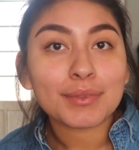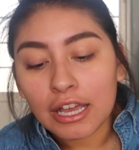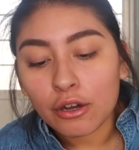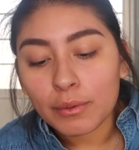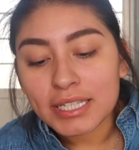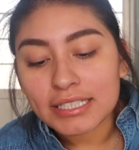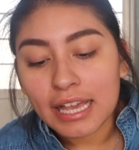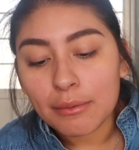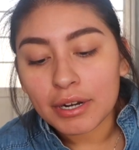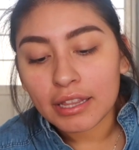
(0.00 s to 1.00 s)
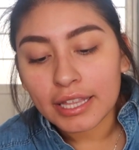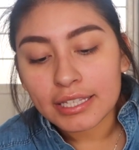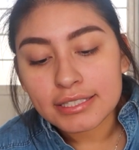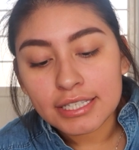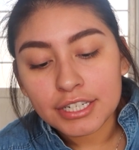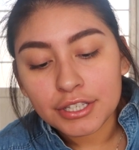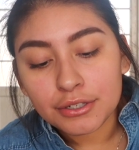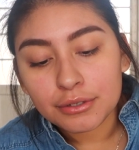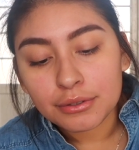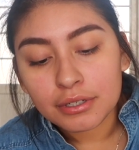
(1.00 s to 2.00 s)
I always say I want to like
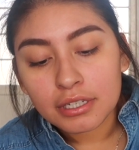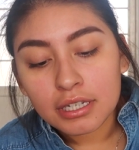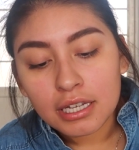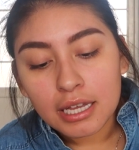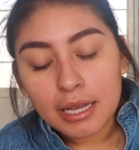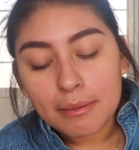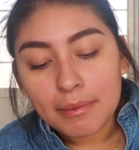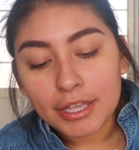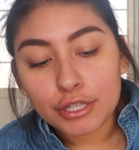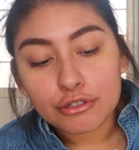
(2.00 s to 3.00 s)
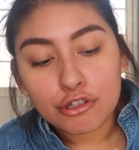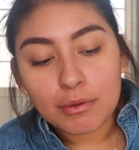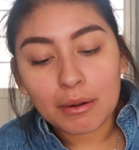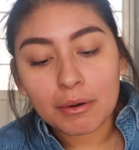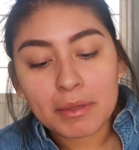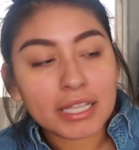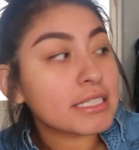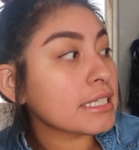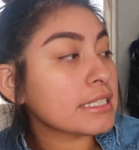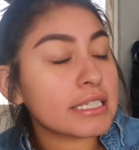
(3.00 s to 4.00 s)
continue my YouTube and I want to be
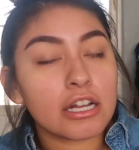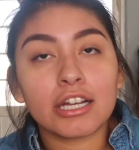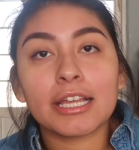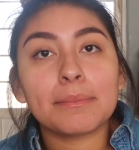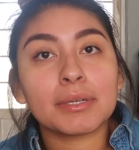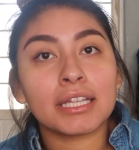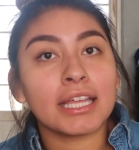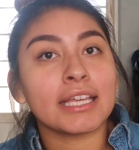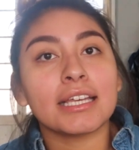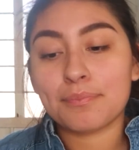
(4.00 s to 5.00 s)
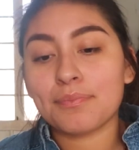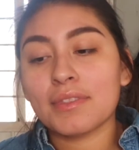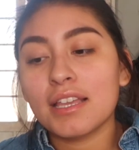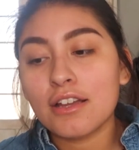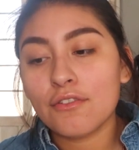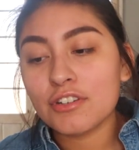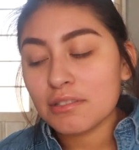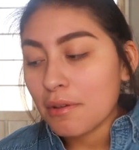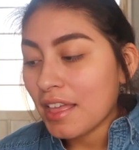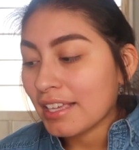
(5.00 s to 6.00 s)
consistent on it, but like for
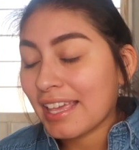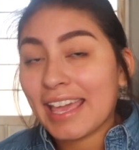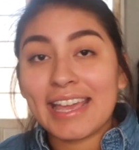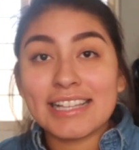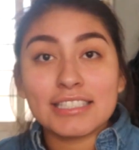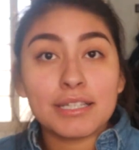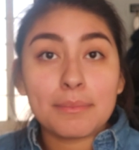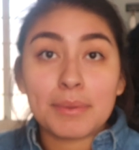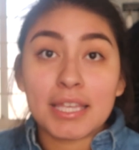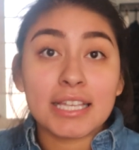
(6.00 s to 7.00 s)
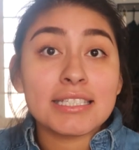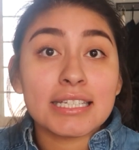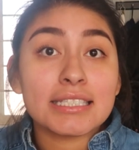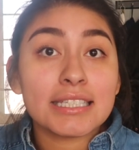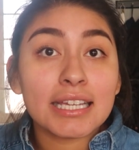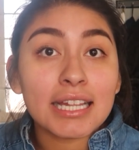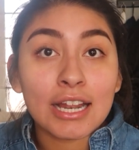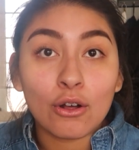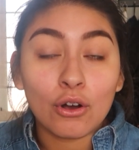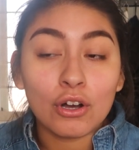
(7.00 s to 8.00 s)
someone that can't be consistent
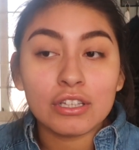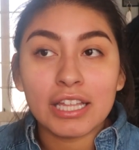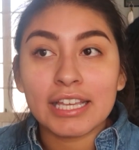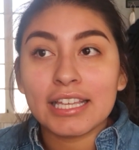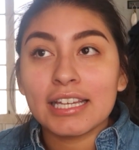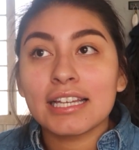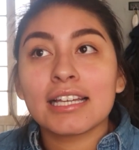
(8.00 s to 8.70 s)
at all, like